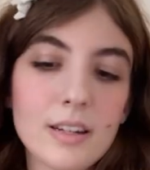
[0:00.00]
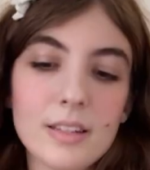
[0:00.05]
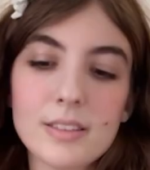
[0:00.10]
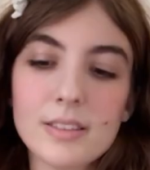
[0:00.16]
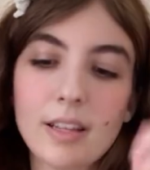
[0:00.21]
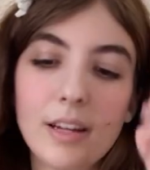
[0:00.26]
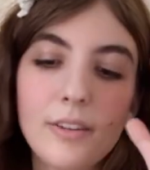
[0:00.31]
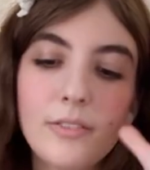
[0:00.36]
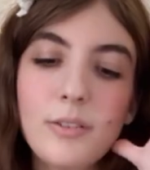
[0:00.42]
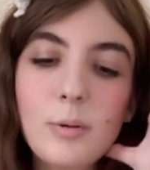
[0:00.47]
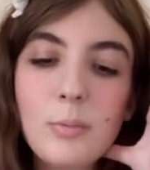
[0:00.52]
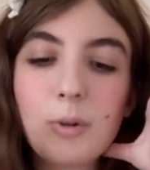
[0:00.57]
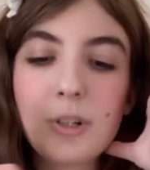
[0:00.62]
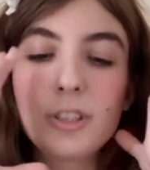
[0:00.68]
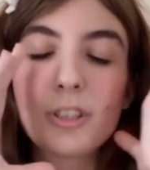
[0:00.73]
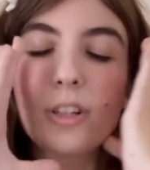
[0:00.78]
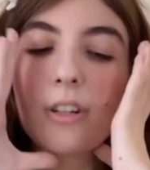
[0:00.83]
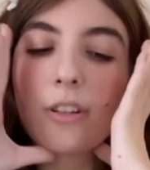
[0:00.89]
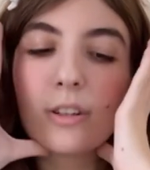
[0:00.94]
aside from
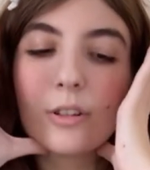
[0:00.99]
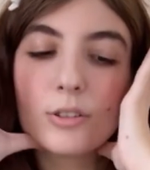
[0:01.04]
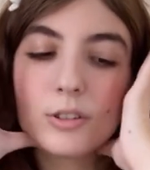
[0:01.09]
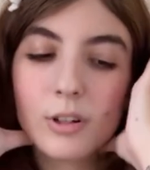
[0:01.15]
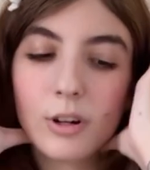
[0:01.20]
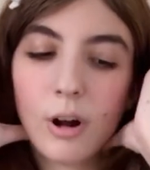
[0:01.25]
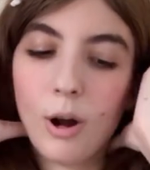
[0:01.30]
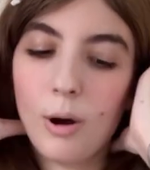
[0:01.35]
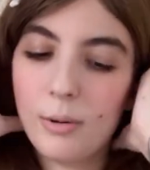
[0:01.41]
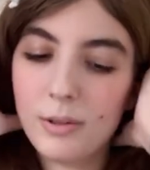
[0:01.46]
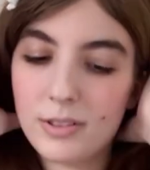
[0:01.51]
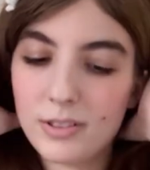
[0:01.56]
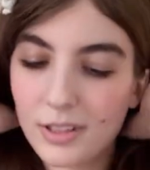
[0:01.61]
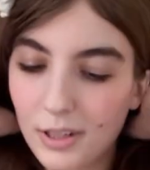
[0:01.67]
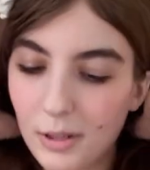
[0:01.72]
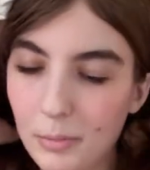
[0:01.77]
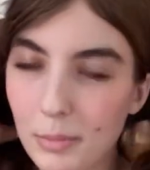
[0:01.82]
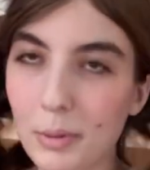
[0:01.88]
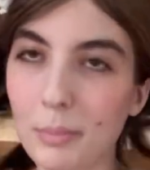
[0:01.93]
winter, those are always
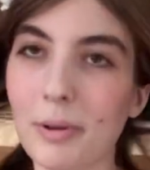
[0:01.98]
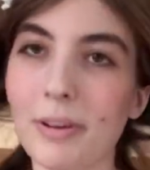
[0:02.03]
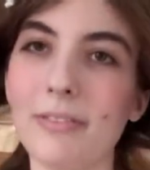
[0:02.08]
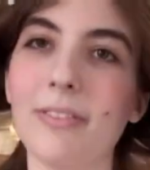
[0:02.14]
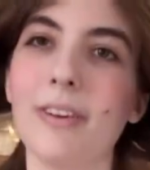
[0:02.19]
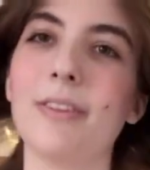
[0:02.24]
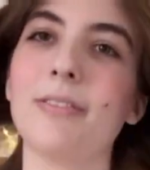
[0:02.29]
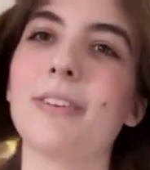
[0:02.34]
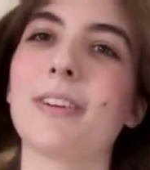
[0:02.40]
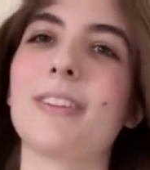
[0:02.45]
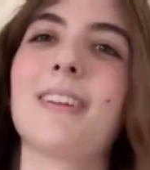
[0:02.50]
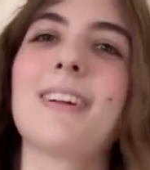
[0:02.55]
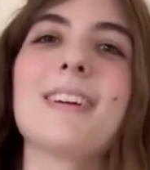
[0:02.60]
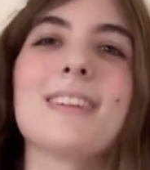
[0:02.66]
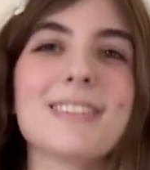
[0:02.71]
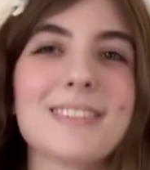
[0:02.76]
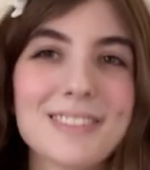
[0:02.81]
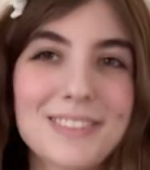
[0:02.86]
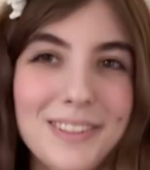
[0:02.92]
going to be my favorite
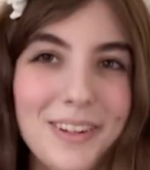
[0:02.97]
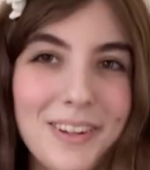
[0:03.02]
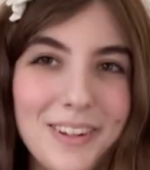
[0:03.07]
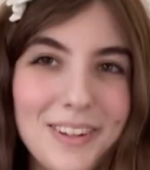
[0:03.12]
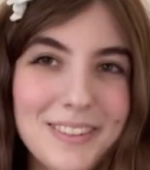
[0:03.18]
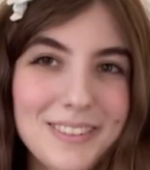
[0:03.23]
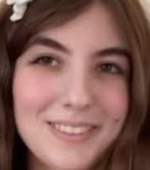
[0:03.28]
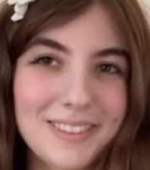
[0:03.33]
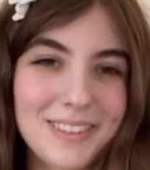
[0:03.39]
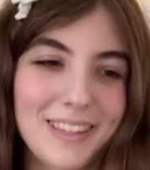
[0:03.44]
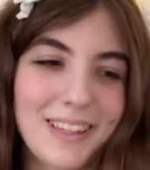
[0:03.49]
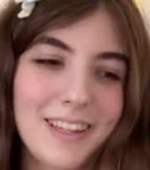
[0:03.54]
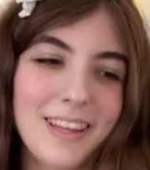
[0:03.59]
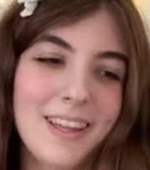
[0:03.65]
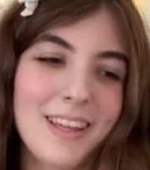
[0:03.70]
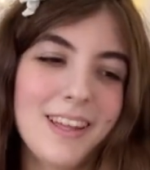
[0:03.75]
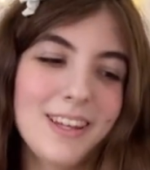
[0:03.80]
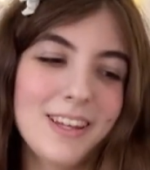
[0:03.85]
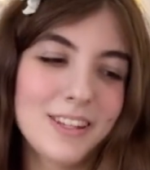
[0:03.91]
things, honestly.
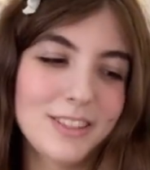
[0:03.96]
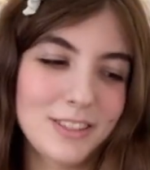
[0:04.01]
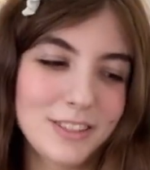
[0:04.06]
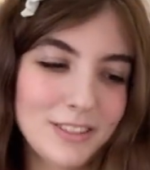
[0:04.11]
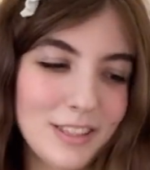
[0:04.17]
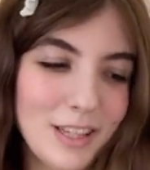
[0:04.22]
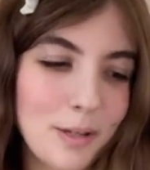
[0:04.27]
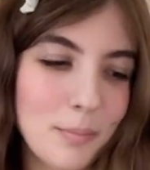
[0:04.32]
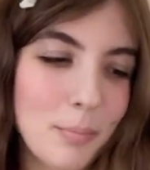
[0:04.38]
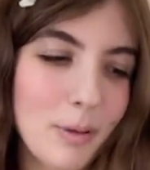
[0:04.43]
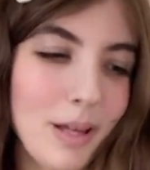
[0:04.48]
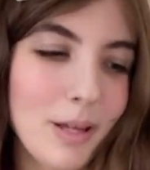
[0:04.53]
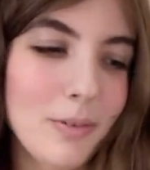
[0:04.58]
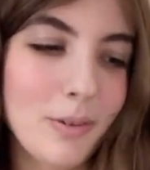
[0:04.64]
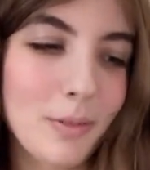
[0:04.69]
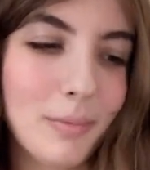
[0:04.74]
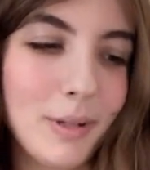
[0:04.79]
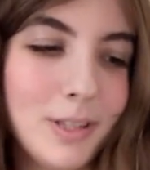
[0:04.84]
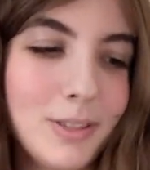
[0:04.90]
Just like playing
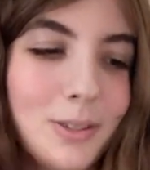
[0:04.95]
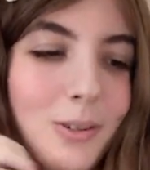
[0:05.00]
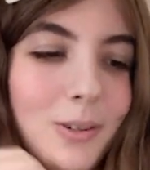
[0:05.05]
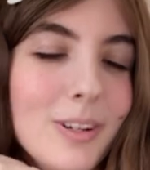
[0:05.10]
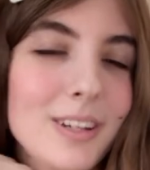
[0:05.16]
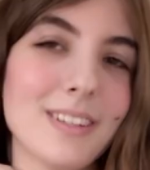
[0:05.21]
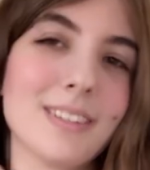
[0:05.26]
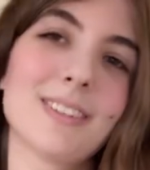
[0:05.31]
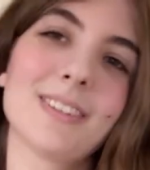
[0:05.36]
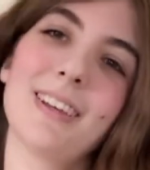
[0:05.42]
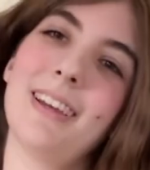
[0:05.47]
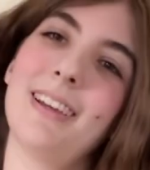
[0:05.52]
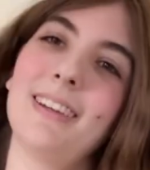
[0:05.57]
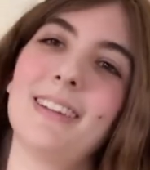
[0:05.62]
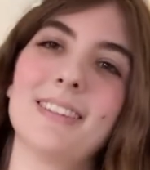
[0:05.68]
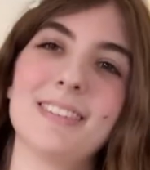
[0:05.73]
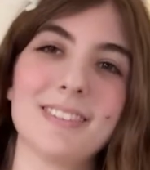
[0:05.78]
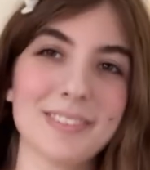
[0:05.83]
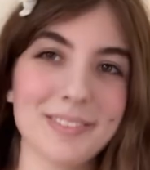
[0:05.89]
with my toys
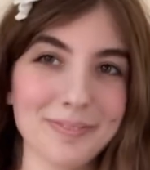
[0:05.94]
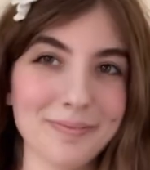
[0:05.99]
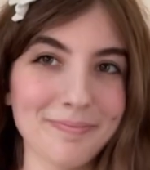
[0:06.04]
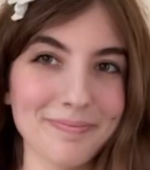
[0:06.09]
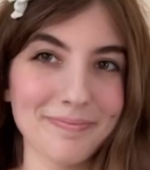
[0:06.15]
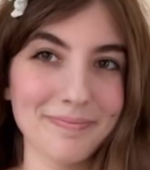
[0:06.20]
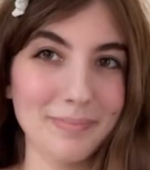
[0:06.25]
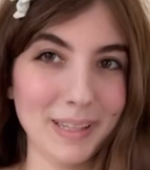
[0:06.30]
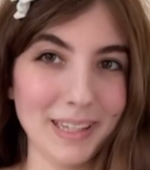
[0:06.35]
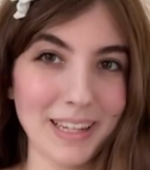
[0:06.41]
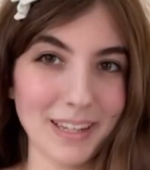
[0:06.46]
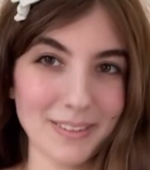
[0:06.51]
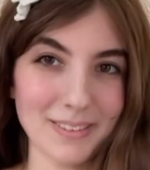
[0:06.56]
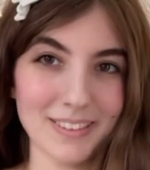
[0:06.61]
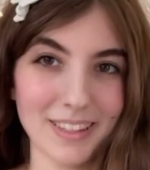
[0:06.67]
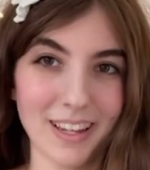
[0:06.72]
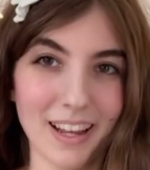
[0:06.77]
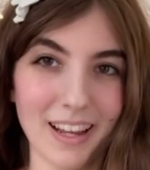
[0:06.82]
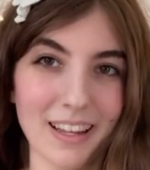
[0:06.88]
and being
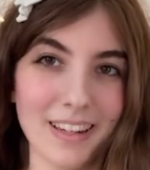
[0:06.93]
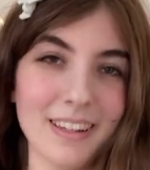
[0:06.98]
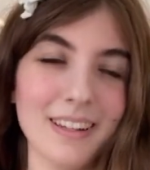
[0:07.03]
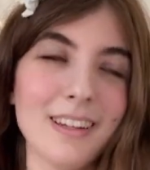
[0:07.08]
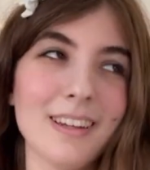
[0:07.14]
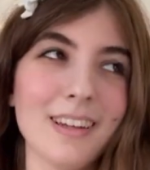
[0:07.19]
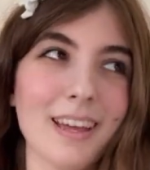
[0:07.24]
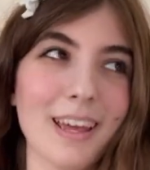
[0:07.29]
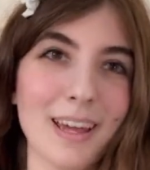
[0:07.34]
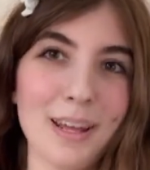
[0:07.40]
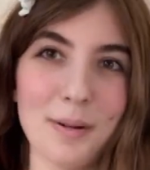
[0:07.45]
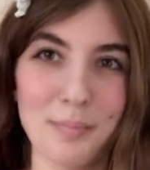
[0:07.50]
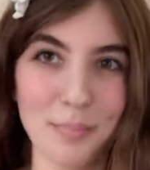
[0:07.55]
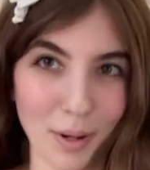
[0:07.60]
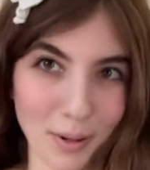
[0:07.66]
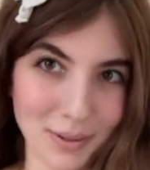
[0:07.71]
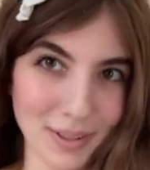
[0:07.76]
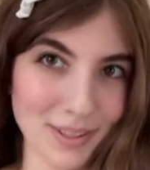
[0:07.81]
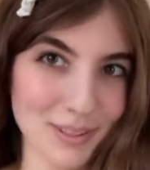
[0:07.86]
outside, and a
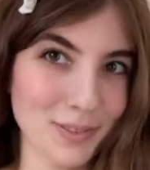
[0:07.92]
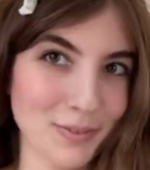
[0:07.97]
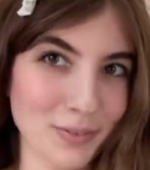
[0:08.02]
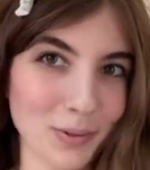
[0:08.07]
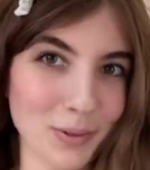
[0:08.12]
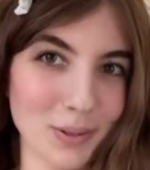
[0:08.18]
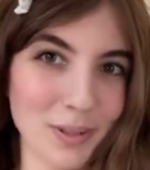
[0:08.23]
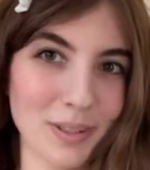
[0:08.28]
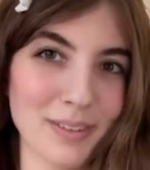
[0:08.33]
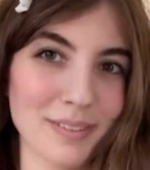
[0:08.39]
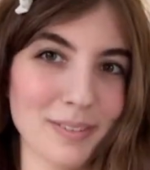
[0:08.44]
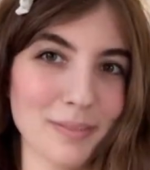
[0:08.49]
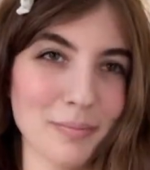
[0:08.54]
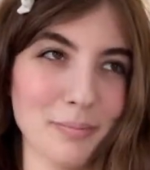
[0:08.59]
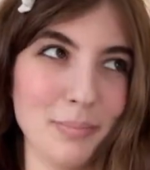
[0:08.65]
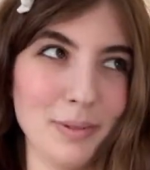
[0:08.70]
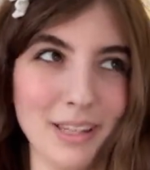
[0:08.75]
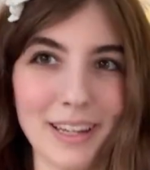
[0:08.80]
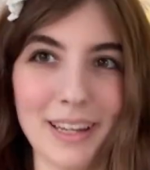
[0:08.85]
bonus for
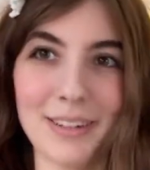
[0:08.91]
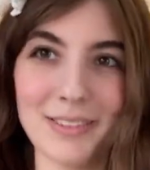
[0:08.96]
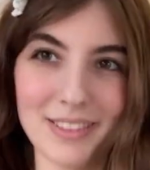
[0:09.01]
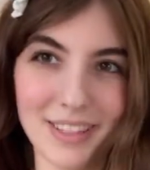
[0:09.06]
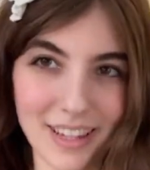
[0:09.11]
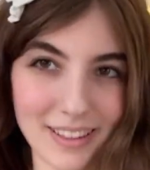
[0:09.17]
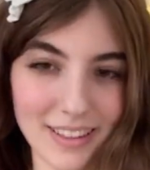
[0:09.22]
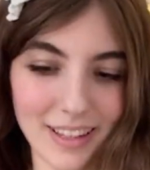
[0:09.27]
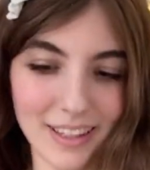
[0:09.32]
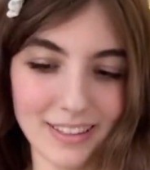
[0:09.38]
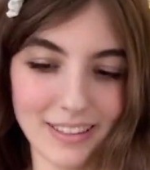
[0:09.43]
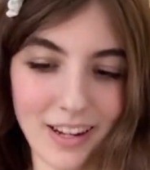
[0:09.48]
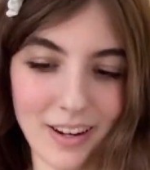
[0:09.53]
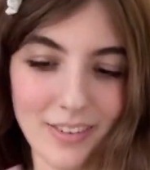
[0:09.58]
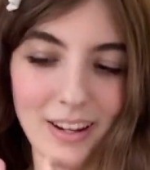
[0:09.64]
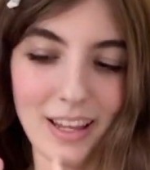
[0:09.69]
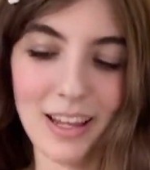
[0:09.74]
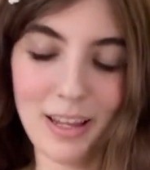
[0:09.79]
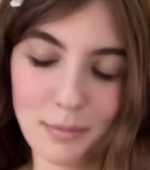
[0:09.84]
being outside, lying
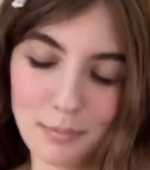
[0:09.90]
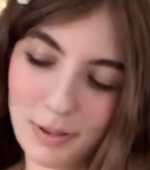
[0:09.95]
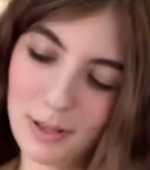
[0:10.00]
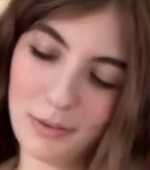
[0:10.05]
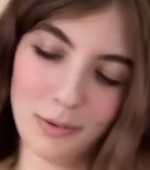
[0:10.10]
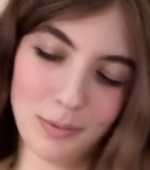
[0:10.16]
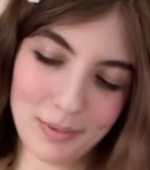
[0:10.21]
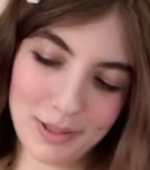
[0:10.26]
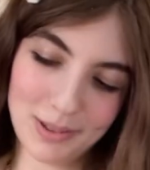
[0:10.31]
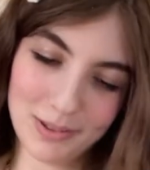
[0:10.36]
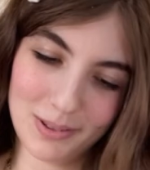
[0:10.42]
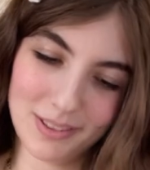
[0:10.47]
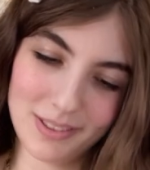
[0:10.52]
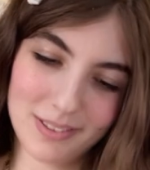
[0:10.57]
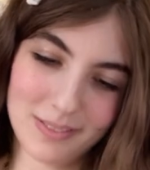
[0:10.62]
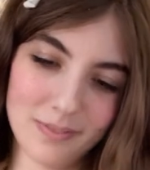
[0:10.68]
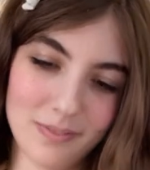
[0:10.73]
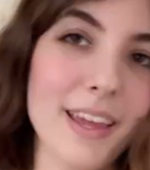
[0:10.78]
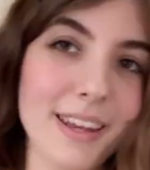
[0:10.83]
down, and playing with my
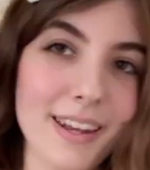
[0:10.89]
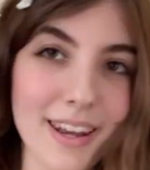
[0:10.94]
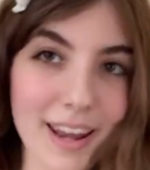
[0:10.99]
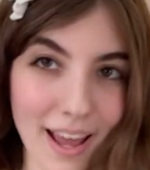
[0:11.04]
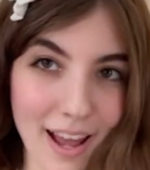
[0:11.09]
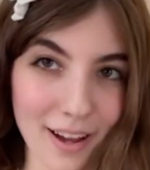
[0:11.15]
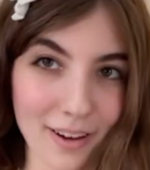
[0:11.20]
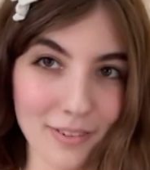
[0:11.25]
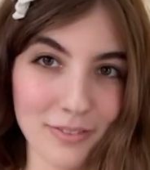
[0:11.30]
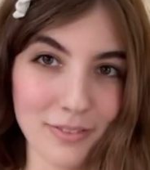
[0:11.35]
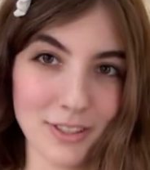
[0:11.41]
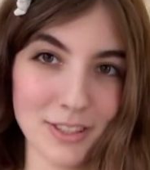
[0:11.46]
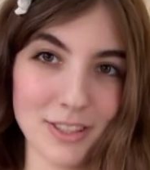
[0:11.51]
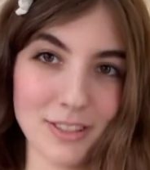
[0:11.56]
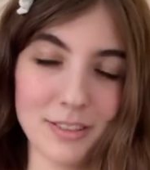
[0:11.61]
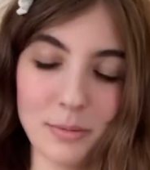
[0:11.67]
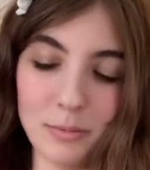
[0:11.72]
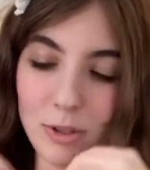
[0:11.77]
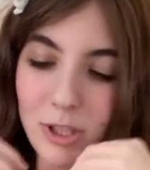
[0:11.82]
toys. And now for
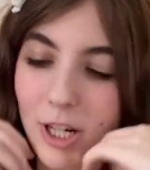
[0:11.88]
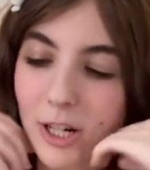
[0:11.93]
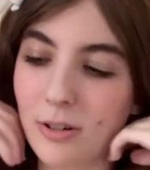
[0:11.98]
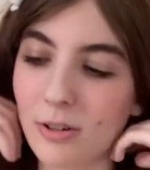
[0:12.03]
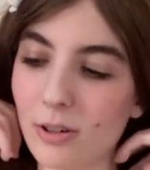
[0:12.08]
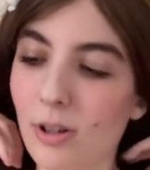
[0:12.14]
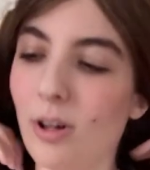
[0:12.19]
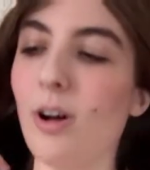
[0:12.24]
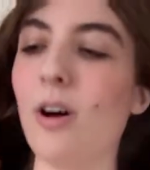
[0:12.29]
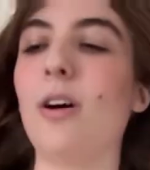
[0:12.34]
just some general